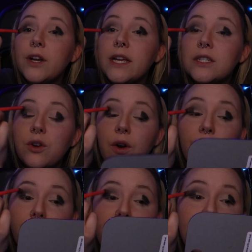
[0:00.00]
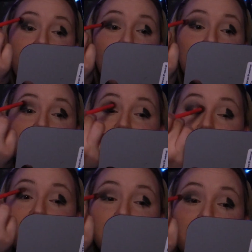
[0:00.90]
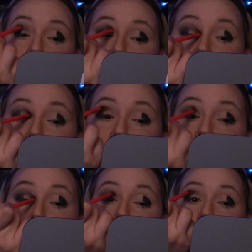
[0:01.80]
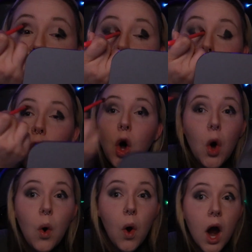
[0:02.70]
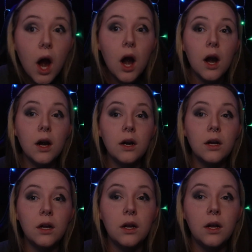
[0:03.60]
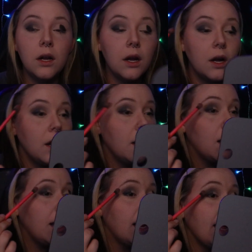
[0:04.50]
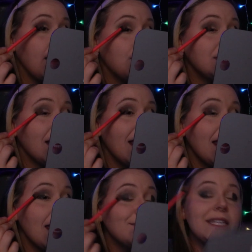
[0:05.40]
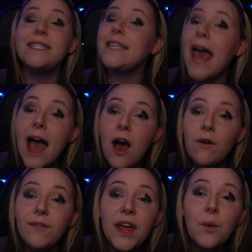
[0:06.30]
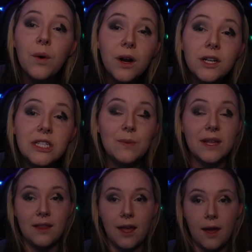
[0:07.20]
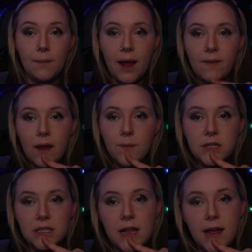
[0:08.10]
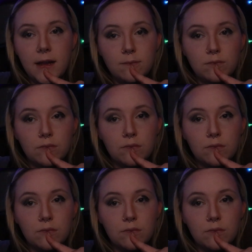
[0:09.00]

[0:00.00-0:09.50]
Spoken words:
his girlfriend that was friends with all them, or it was he himself that worked with them. And they were just like,